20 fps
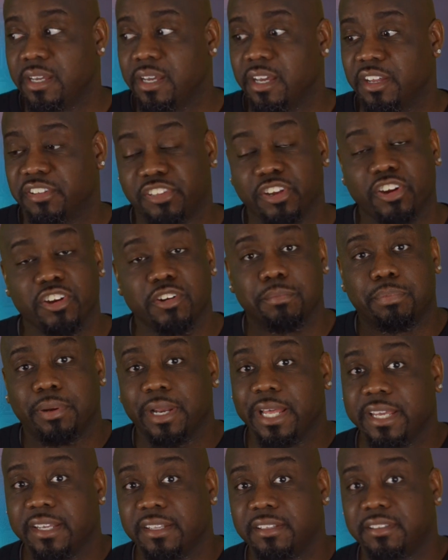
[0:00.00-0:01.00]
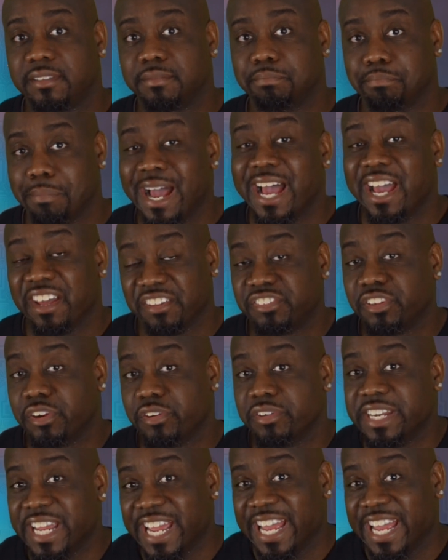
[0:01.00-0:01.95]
a certain place by a certain